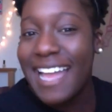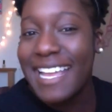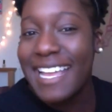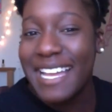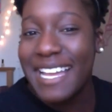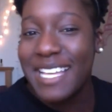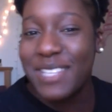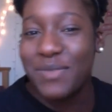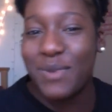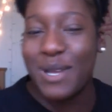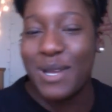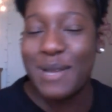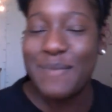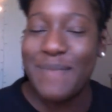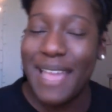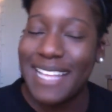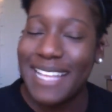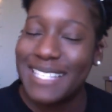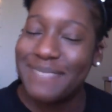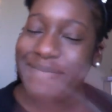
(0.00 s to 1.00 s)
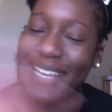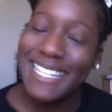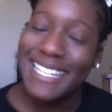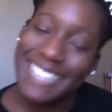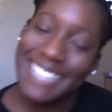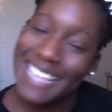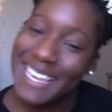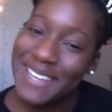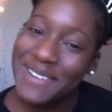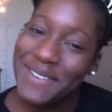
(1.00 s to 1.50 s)
guys, welcome back to my
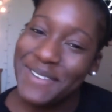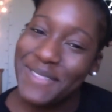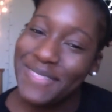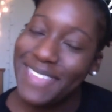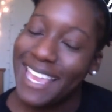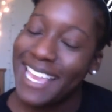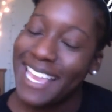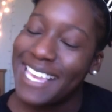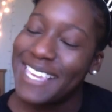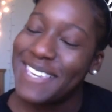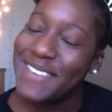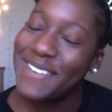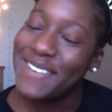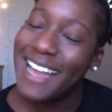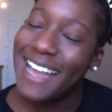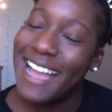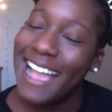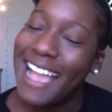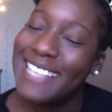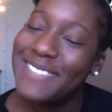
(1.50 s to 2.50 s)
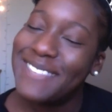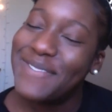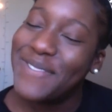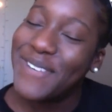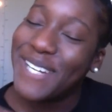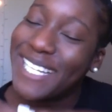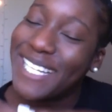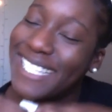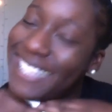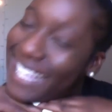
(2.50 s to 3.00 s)
channel. Thank you guys
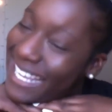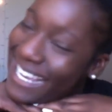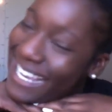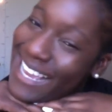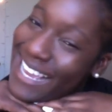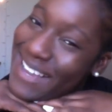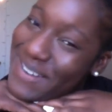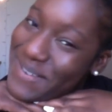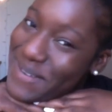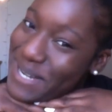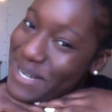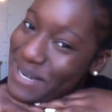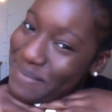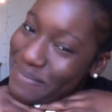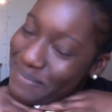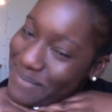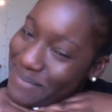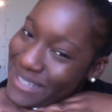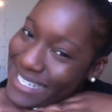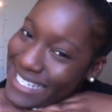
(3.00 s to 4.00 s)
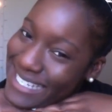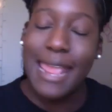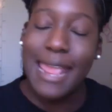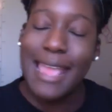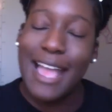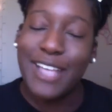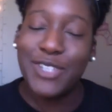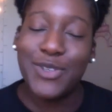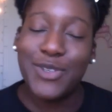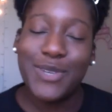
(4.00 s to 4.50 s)
for clicking on
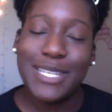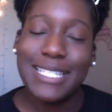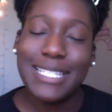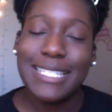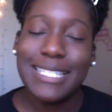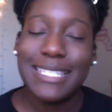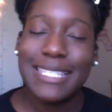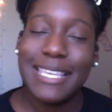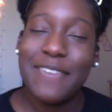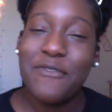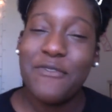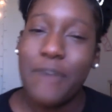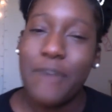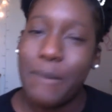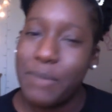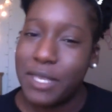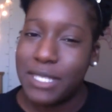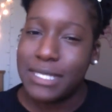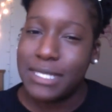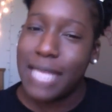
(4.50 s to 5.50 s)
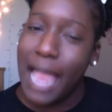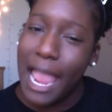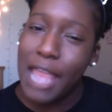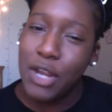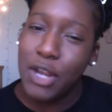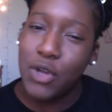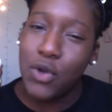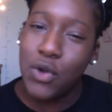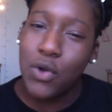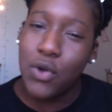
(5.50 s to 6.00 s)
me. As you can see from the
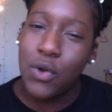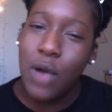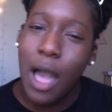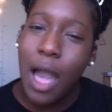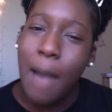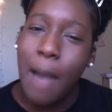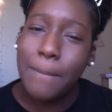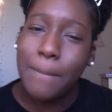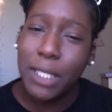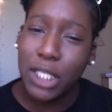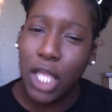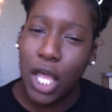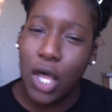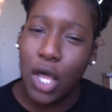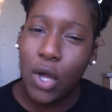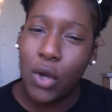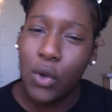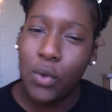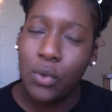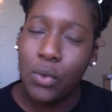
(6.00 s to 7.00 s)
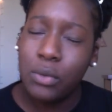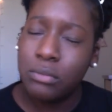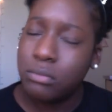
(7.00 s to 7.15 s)
title below,